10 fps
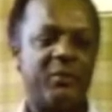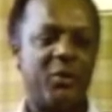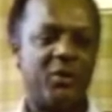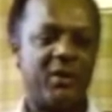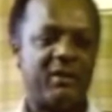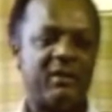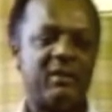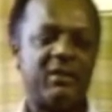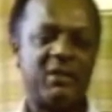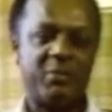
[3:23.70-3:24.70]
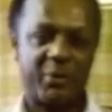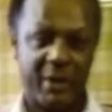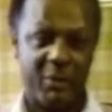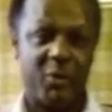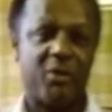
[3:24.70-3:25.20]
more than the
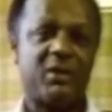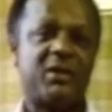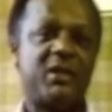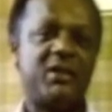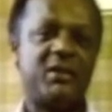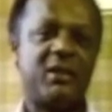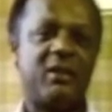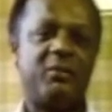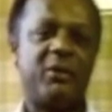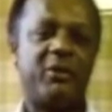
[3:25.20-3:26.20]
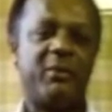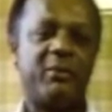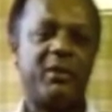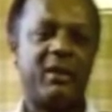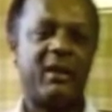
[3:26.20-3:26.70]
Supreme Court decision, I hope they
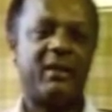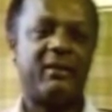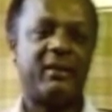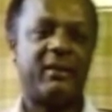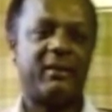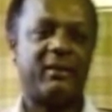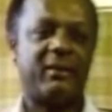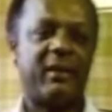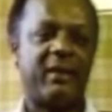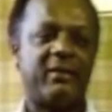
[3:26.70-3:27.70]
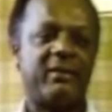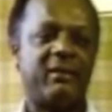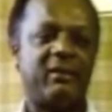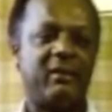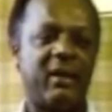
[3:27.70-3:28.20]
remember that
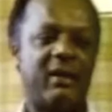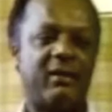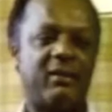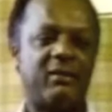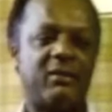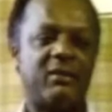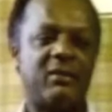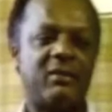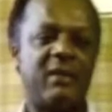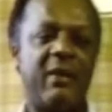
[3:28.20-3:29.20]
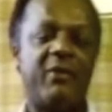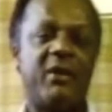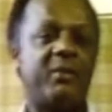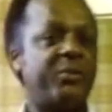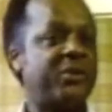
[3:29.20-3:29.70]
I gave
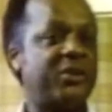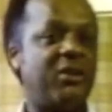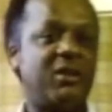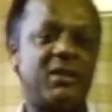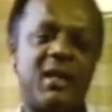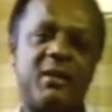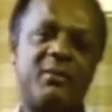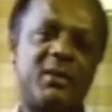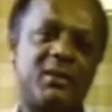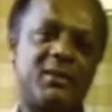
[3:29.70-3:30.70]
100% all the time.